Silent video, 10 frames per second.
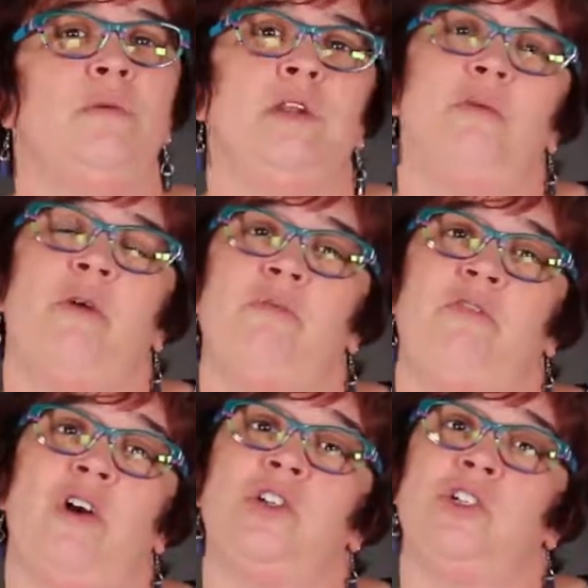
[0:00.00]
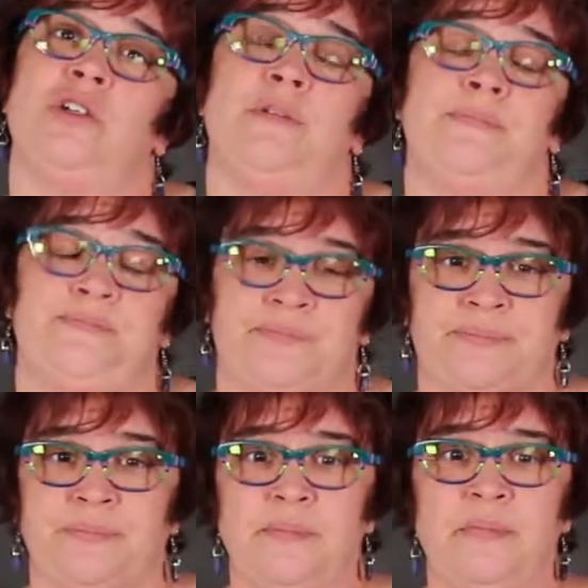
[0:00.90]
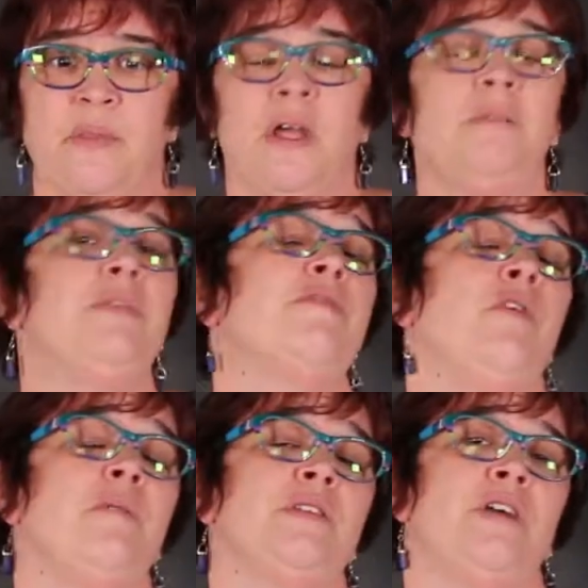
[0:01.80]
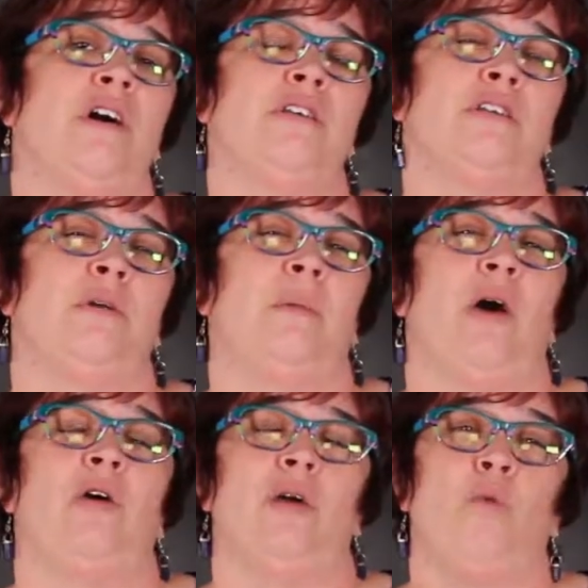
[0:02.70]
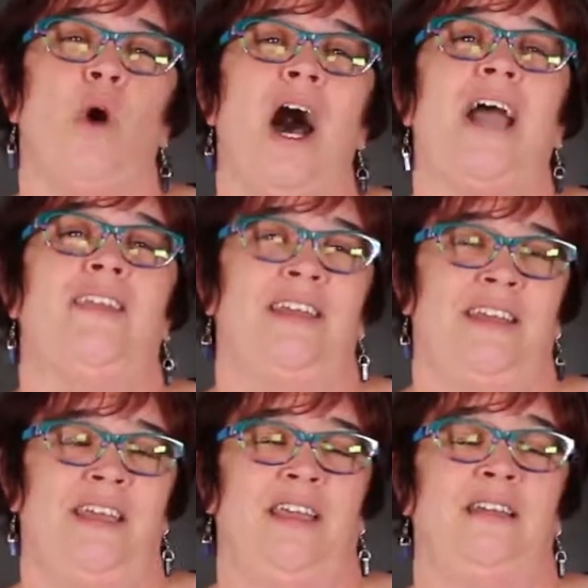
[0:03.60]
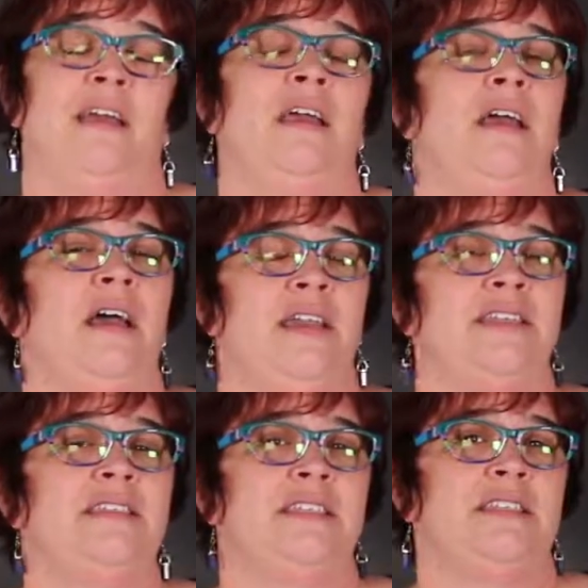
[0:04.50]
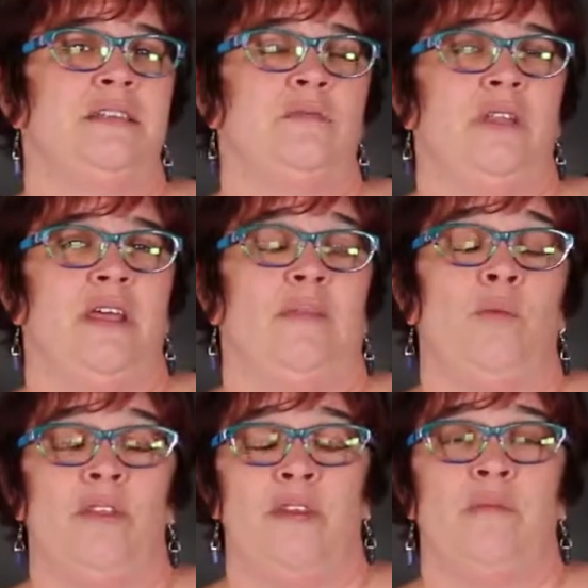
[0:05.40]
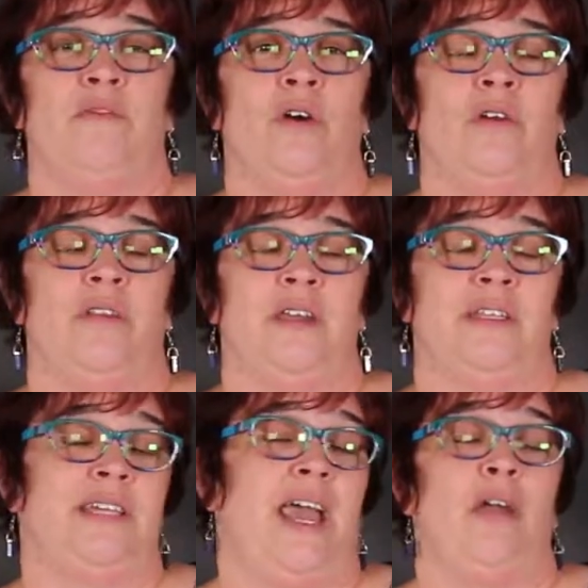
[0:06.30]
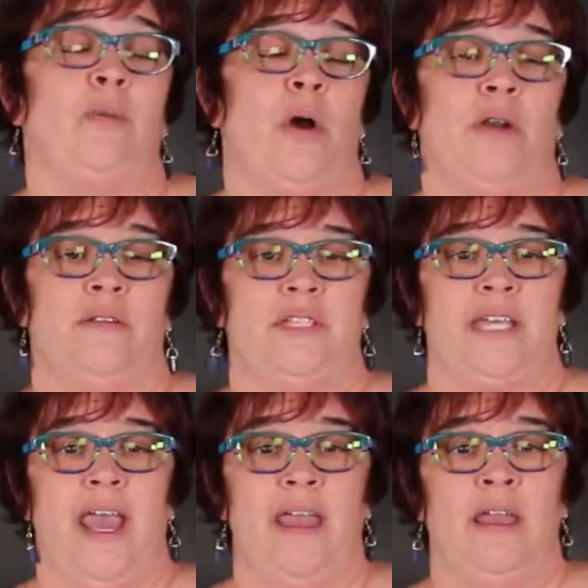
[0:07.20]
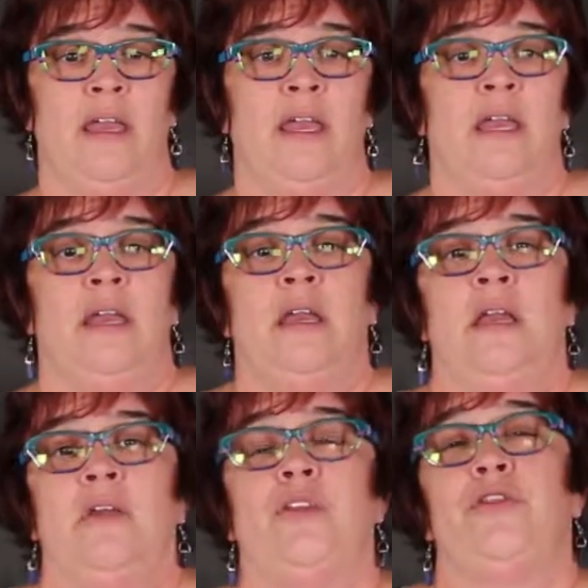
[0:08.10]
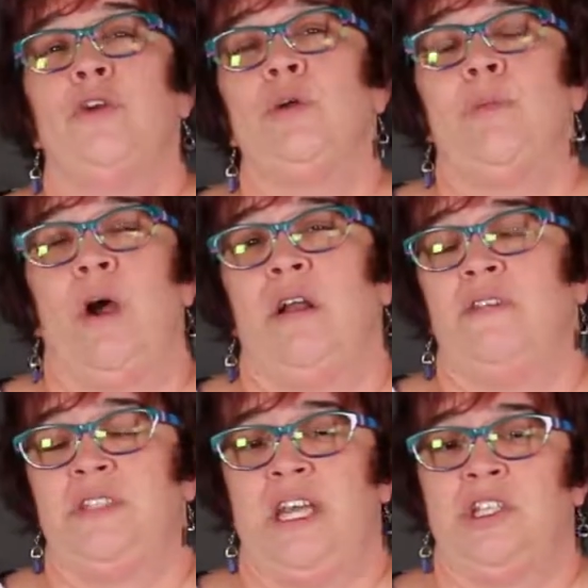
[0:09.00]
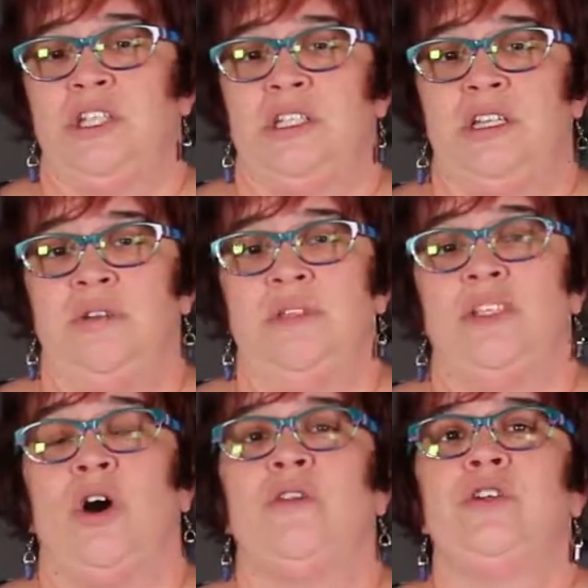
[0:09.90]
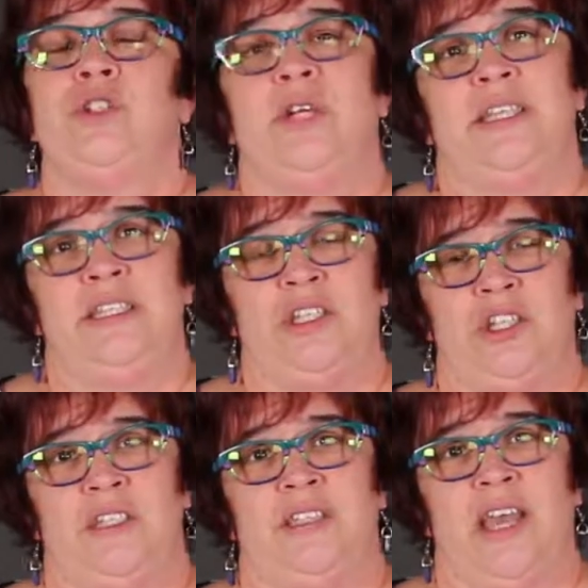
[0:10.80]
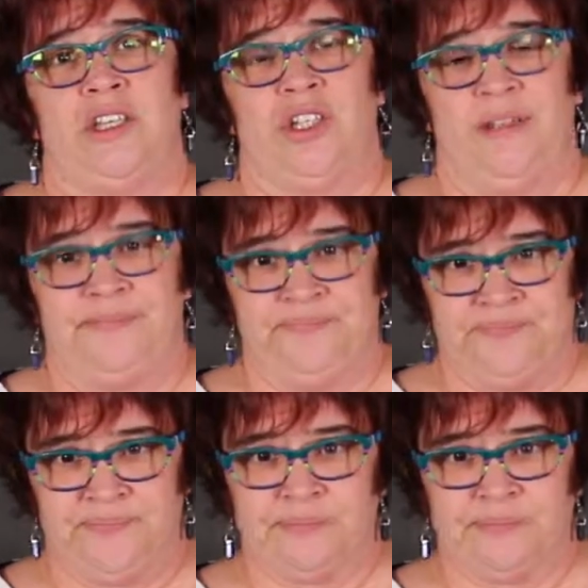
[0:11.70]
would go under functional performance also, about why they need an assistant with them for the day or part of the day. The third part of Section 2 is called the transition section.